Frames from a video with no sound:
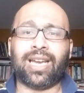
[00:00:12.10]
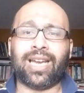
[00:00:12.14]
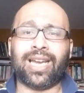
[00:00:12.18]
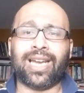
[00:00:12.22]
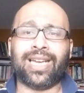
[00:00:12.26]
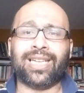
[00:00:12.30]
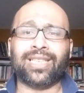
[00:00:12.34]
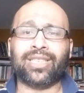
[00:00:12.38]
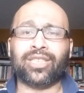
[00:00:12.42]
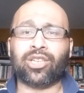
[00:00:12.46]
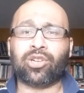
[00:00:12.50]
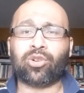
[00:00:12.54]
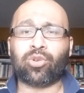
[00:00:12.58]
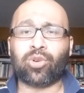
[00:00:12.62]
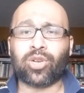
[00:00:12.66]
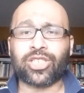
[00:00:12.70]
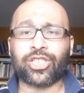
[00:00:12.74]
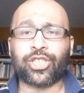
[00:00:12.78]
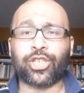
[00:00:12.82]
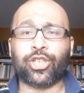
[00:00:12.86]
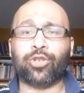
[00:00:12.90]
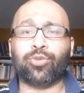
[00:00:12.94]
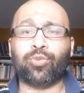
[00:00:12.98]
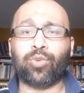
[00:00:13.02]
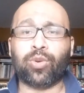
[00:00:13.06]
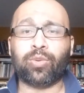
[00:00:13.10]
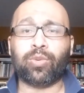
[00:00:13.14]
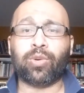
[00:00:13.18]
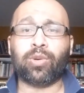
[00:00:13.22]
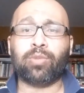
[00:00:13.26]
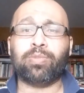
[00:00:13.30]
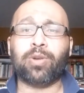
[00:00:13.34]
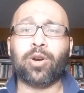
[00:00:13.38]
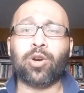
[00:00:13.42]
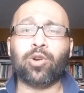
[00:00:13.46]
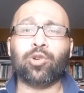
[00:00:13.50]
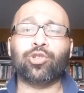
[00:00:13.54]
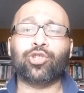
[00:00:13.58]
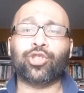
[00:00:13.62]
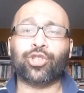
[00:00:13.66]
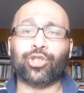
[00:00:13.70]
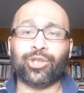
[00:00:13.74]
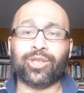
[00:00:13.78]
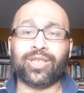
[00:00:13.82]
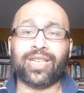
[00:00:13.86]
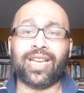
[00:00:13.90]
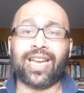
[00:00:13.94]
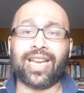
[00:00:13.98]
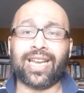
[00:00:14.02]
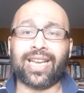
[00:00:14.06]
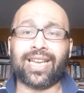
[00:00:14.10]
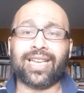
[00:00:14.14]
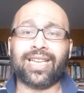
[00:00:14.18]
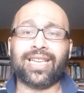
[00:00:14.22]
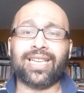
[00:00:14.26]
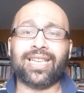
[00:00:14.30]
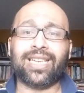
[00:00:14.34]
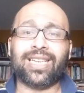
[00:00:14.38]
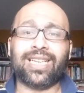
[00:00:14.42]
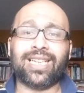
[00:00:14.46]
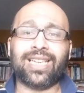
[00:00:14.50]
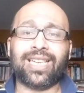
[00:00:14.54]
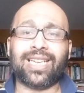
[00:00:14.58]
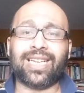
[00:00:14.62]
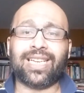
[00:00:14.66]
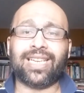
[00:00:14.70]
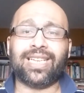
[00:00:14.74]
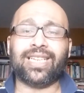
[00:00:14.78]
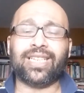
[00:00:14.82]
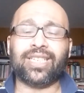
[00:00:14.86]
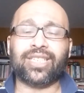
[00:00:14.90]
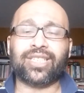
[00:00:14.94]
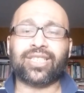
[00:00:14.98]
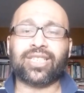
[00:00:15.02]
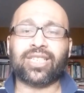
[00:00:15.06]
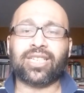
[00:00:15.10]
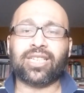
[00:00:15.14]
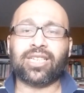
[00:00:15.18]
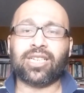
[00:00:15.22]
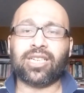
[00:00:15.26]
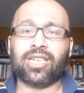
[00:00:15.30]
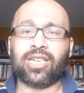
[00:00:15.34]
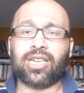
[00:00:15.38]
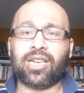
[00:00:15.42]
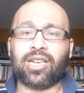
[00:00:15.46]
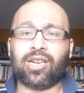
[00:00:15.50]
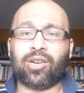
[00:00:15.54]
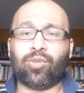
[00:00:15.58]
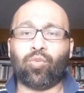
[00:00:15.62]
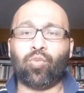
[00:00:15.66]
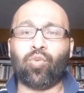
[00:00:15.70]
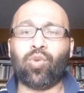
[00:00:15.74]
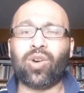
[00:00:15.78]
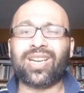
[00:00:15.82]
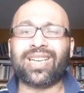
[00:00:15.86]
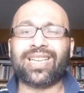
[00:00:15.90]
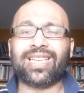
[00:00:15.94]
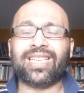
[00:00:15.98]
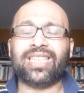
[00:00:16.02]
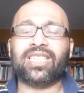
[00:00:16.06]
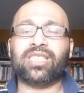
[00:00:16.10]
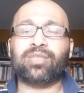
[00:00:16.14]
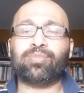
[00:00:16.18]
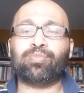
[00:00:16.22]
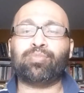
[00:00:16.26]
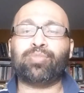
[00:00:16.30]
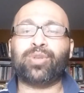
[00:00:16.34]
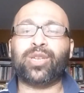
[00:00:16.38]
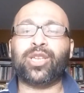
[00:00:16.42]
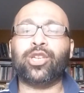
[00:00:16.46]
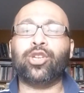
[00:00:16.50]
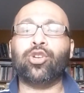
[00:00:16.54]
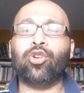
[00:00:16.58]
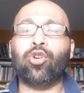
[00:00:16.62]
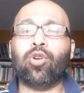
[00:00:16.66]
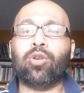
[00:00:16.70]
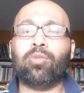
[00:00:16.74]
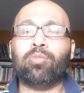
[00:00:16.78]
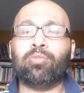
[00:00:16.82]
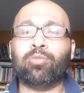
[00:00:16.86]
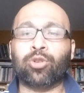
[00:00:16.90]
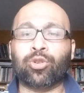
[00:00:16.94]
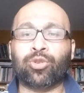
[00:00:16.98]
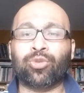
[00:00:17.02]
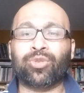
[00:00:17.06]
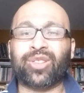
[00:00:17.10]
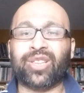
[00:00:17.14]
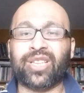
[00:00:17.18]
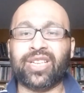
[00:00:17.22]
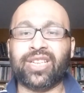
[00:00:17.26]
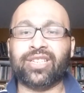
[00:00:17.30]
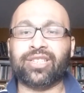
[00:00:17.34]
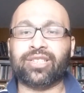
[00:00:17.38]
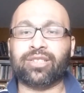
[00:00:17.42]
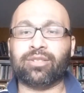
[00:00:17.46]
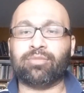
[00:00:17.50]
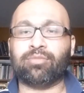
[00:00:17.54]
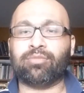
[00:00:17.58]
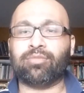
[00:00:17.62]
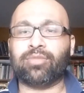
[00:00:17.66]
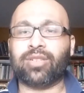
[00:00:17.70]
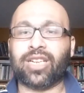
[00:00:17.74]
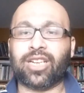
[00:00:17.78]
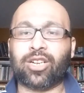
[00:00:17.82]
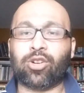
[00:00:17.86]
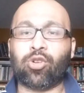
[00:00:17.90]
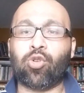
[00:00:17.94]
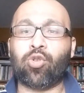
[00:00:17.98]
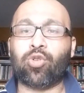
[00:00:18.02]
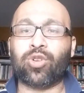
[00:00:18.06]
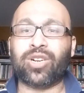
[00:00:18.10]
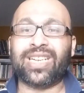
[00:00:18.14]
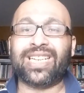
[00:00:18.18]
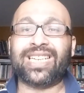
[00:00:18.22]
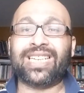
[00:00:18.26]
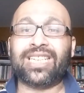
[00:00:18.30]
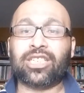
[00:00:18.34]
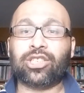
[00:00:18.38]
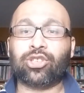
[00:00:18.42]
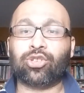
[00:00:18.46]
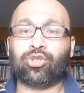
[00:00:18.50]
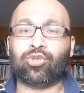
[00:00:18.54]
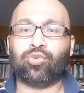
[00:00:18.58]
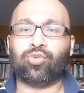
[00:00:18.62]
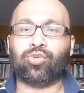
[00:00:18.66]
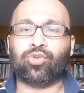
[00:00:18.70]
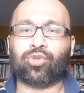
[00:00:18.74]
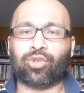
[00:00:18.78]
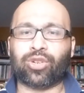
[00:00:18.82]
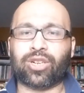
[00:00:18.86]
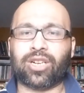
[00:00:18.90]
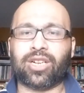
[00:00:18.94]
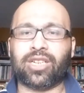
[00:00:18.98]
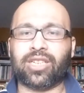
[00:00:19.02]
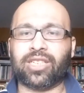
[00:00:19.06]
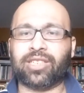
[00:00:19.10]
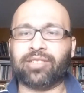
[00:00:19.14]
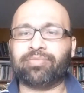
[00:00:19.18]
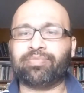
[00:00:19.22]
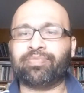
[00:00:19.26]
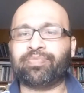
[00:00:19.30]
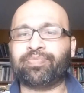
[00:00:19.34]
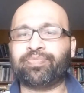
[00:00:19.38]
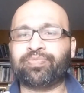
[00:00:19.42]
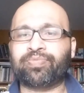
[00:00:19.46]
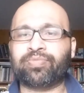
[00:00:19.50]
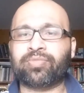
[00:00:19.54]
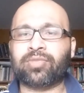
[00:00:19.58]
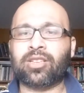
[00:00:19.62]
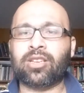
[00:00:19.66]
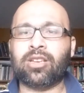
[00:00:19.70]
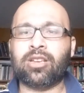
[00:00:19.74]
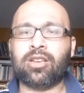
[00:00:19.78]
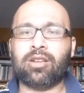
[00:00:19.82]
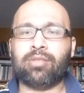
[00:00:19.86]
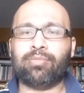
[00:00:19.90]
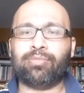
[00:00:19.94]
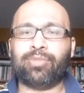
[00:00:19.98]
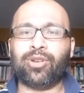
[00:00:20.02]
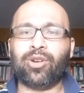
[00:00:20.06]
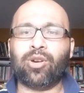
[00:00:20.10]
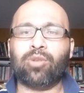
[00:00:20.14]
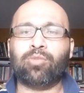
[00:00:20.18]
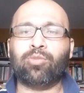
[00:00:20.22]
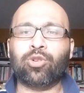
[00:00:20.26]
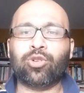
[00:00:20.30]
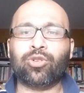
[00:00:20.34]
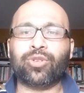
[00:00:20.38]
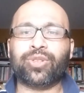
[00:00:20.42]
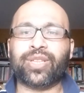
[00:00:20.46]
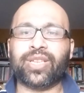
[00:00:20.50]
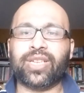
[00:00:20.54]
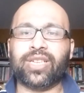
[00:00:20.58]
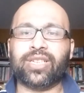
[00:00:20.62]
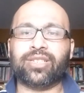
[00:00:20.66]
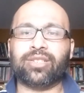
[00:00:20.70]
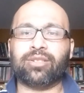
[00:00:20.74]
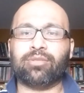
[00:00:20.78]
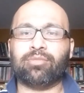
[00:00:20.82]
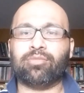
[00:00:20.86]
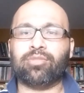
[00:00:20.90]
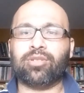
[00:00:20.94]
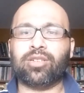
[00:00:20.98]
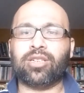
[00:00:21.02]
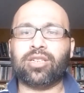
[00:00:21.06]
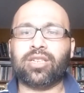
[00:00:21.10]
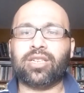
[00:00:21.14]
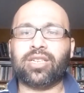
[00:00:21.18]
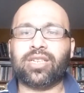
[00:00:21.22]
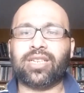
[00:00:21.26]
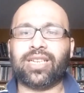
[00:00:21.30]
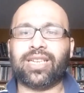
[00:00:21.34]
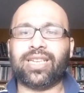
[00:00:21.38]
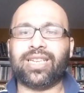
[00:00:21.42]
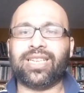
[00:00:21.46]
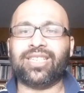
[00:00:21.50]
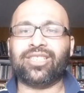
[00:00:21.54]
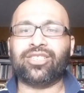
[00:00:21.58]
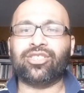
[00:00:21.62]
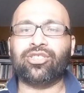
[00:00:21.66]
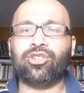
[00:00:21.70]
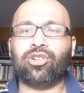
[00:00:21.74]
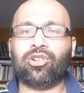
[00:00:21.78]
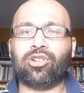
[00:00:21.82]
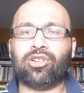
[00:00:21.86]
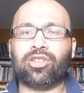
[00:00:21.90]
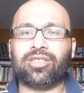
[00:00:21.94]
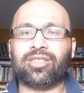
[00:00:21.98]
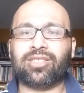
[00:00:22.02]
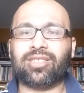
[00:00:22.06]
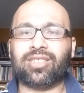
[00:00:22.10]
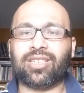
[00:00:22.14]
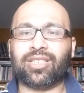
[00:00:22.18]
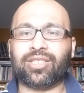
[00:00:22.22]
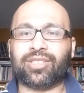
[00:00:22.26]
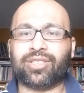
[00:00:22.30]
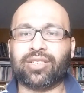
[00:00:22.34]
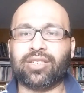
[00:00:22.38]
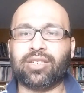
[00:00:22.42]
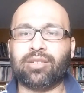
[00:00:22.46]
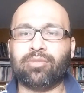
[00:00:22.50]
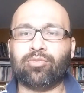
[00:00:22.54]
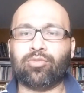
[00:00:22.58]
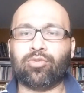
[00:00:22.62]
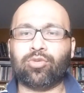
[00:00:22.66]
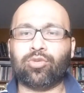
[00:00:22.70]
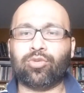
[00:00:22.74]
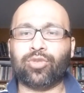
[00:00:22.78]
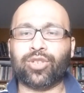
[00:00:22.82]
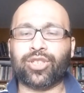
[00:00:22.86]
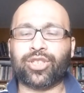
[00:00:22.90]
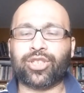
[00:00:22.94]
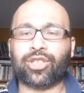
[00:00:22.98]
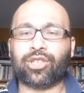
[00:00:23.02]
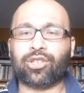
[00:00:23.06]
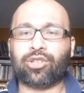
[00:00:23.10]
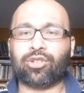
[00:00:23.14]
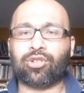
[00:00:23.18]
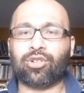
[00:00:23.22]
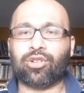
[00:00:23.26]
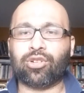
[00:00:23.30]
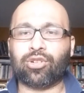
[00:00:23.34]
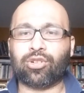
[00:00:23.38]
and the question we will pose today is, what is pure monotheism according to Quran? Pure monotheism is not a term which